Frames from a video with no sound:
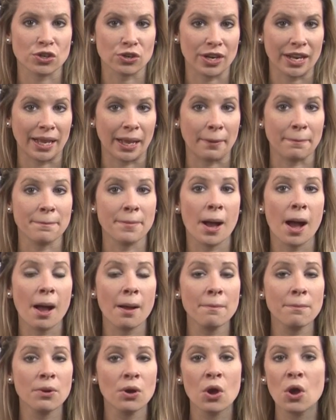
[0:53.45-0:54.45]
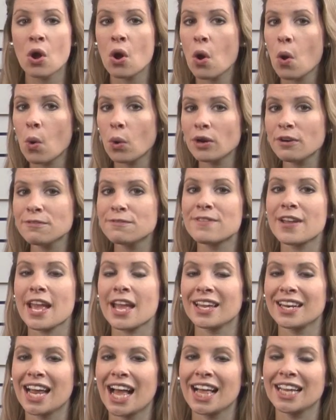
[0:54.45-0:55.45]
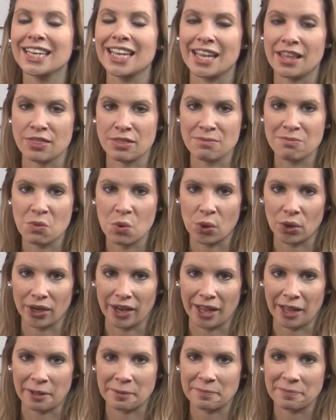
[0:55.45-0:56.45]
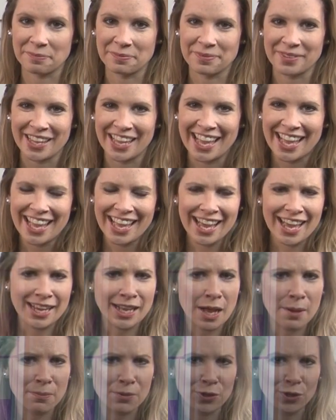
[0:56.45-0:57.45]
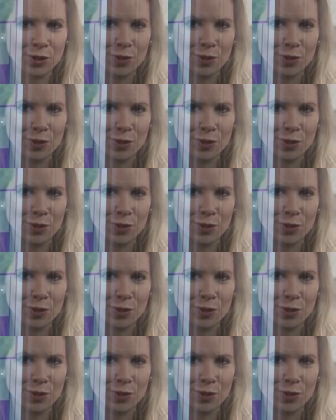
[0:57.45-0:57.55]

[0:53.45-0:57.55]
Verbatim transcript: turning a pump or fan on in the morning. A couple